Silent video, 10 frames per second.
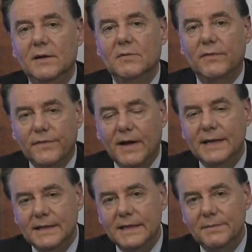well,
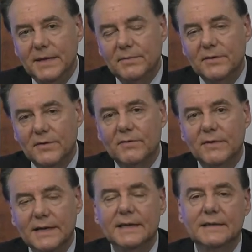finally, people are going to
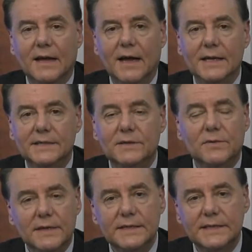recognize that
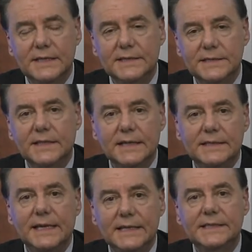organizations like
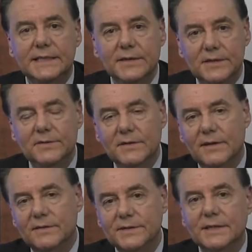the ACLU and
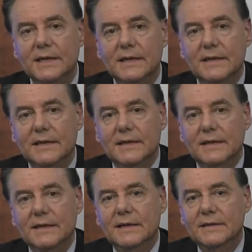others
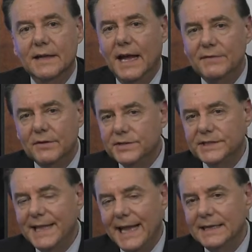have no
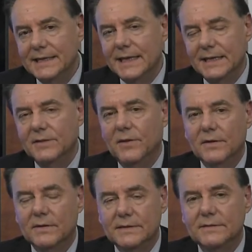standing any
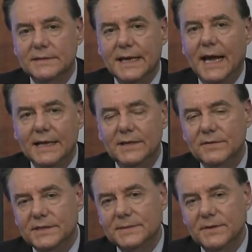longer to attack
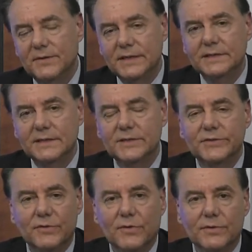U.S. immigration
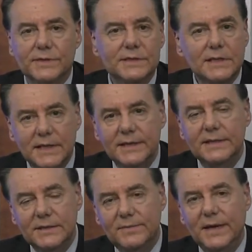controls. clearly,
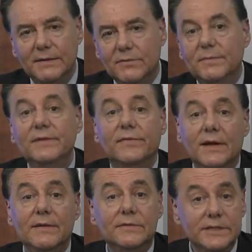the debate will be
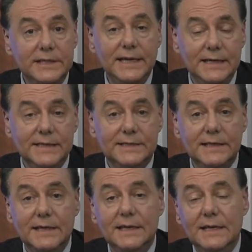forever changed,
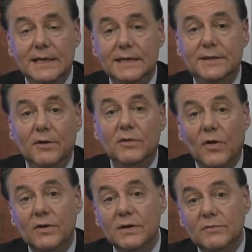and no
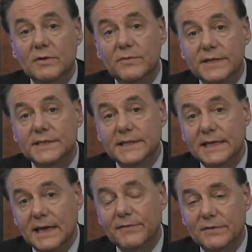longer will we see
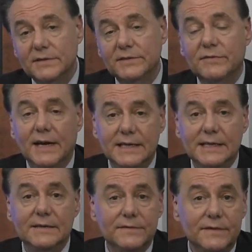an effort to try to
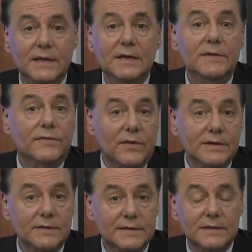give
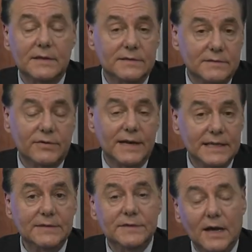fraudulent, uh, try
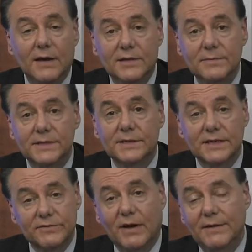to give documents
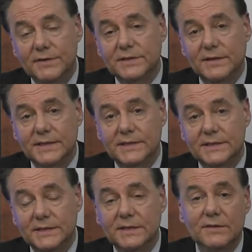like driver's
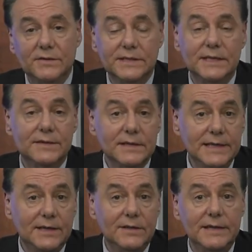licenses to those here
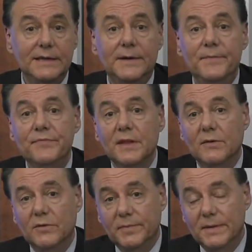illegally
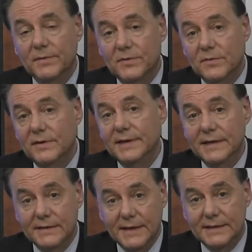or people who are
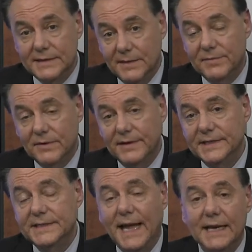in a temporary
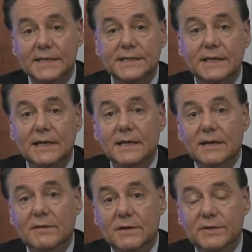status.
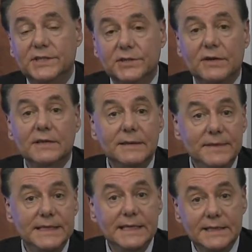We would certainly
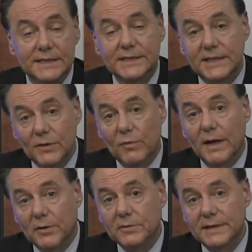begin to see the
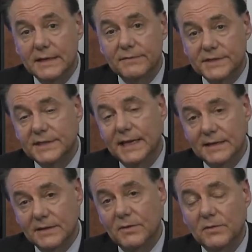welding of state
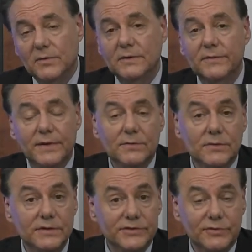and local and
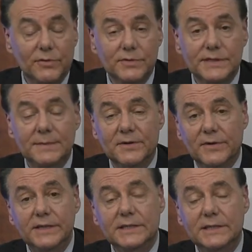federal controls in
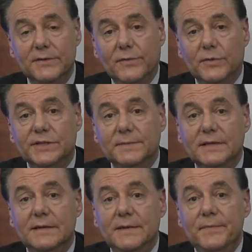immigration
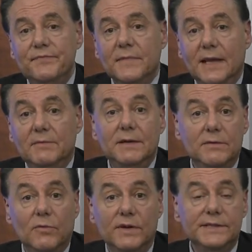enforcement, and we
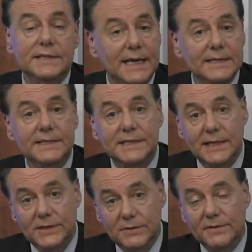would once again see
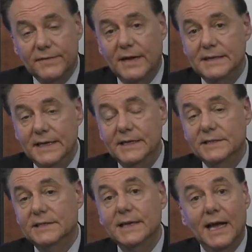a unified
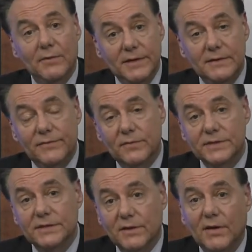nation in how we
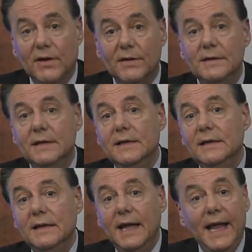enforce the law.
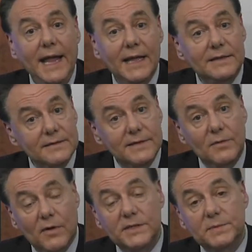And
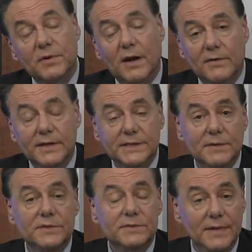there was progress
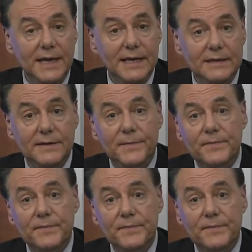that was made